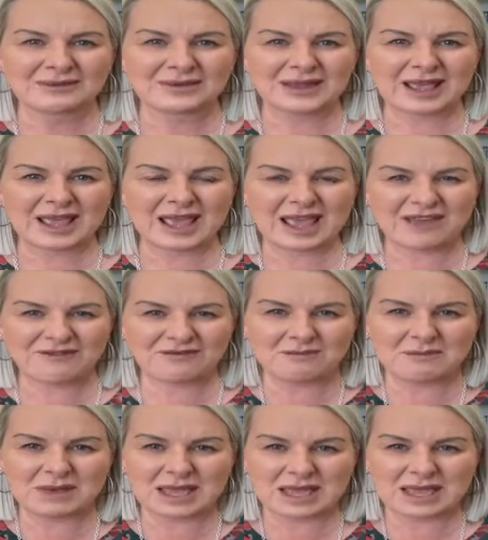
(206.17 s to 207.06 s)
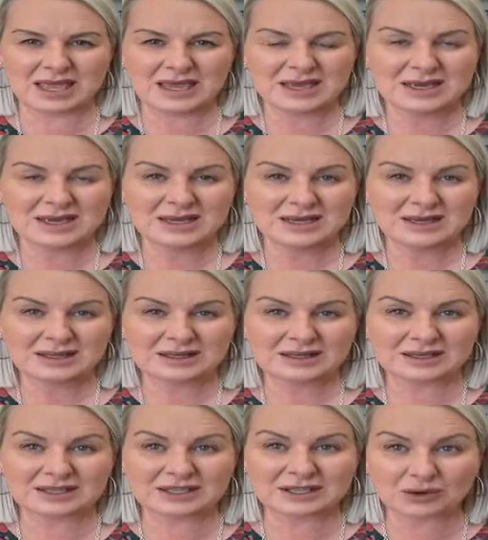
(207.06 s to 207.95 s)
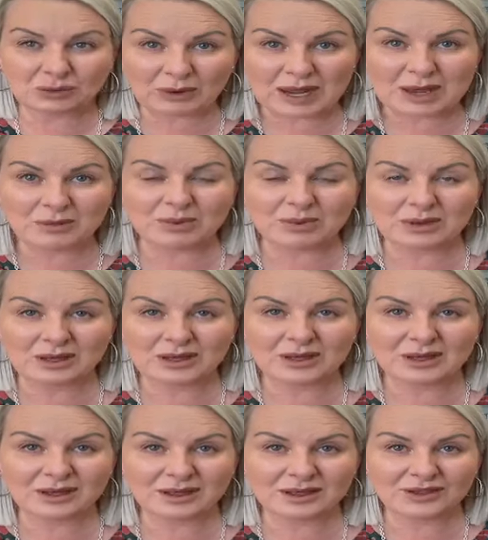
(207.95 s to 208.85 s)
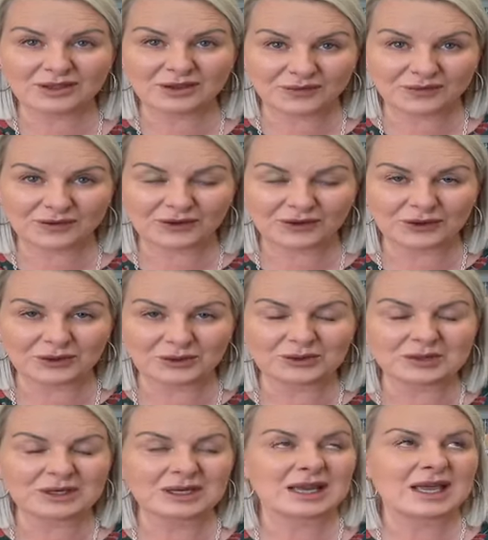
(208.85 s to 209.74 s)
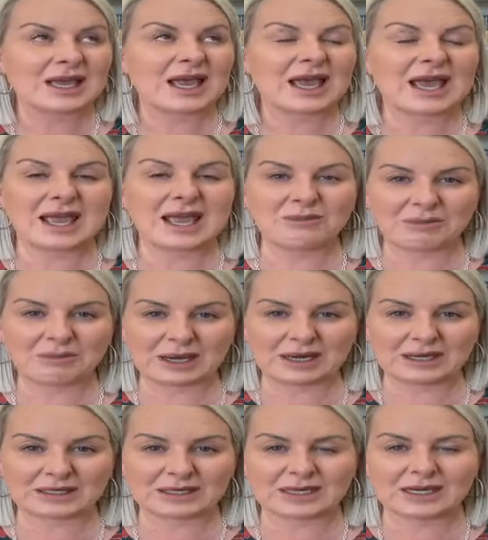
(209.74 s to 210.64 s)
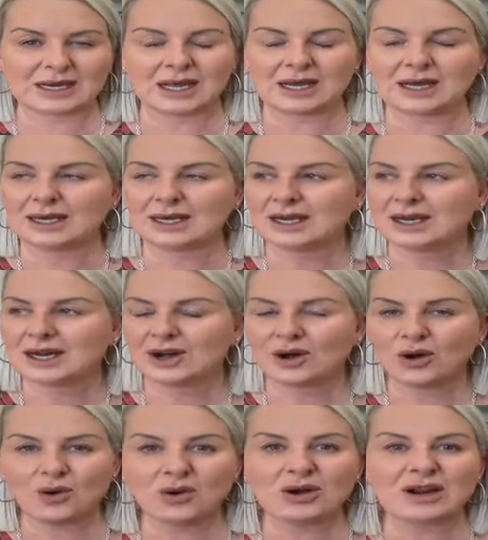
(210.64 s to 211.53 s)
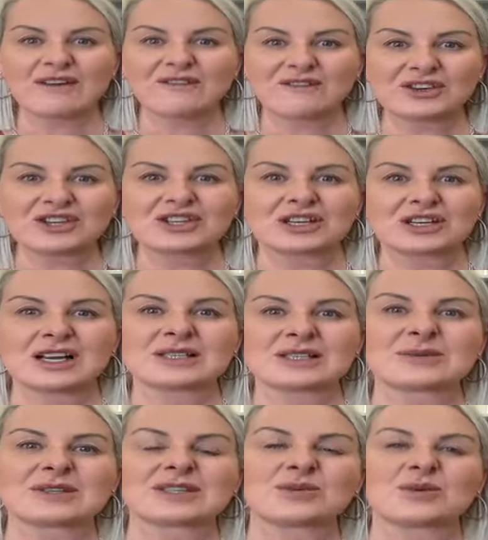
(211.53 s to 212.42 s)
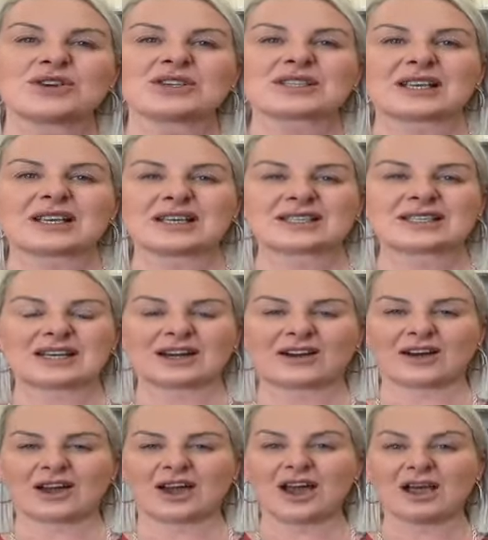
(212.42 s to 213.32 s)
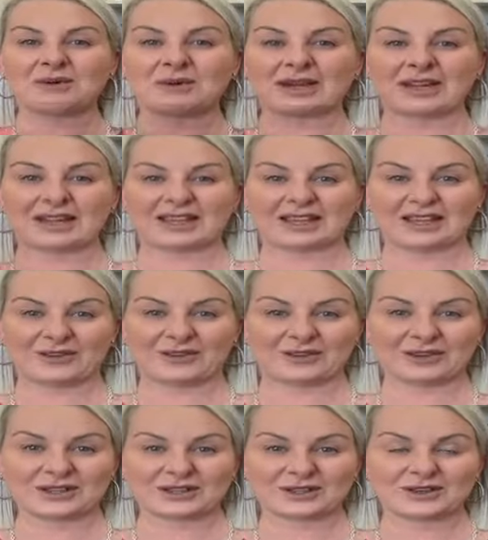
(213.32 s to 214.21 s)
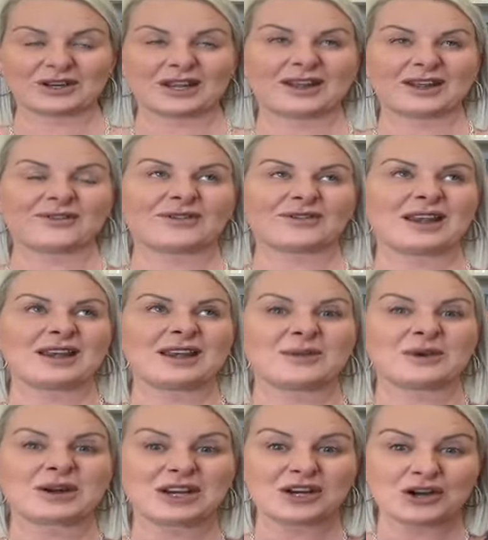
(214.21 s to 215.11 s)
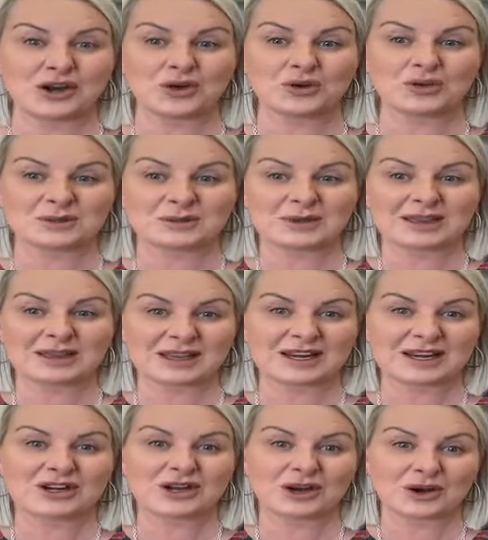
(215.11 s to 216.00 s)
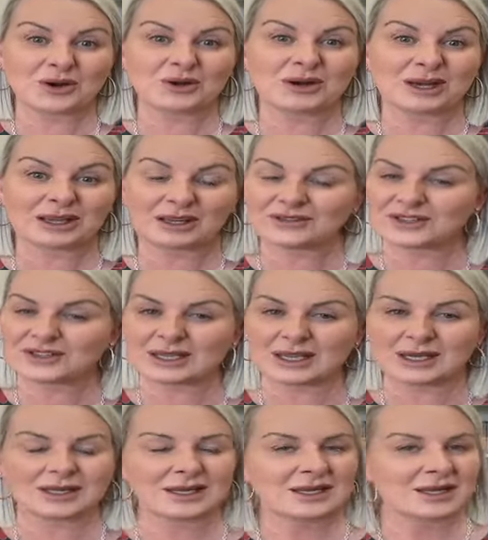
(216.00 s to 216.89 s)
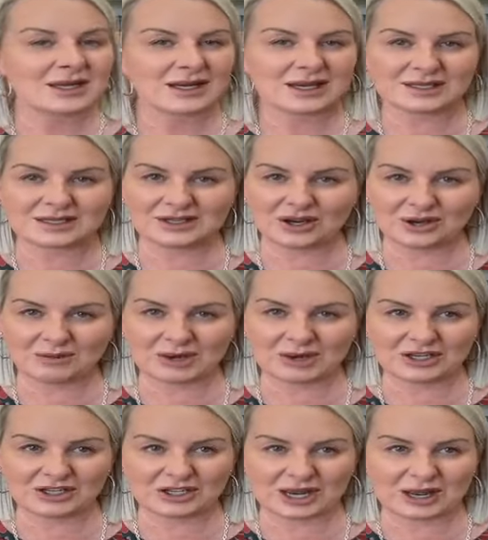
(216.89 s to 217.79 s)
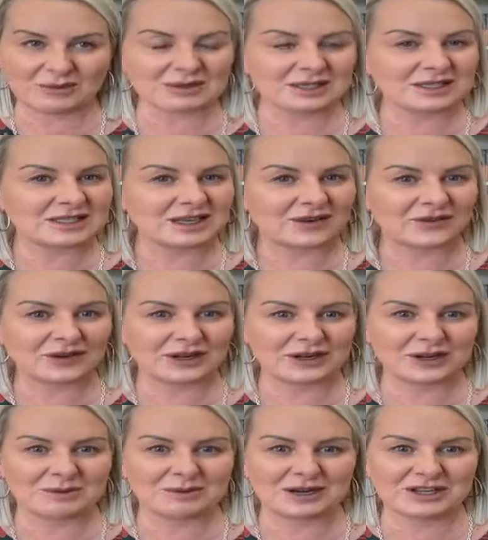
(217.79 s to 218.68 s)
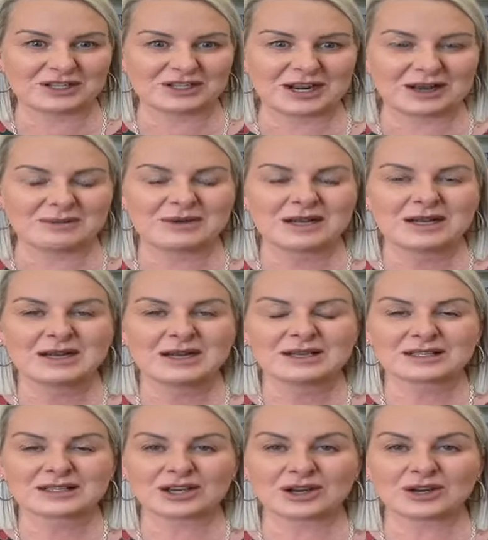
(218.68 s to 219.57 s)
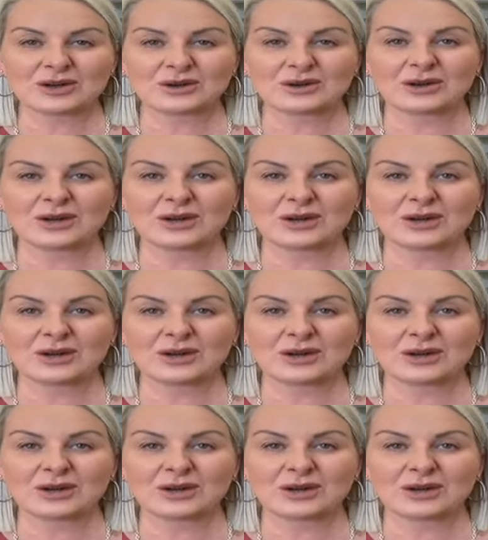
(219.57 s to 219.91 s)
have me scrape the flue and paint it. Now, all I visualized was the worst case scenario. I'm going to get covered in soot. Now, if anybody knows me, they know, like I've said, it's not my jam. It's definitely not my jam. So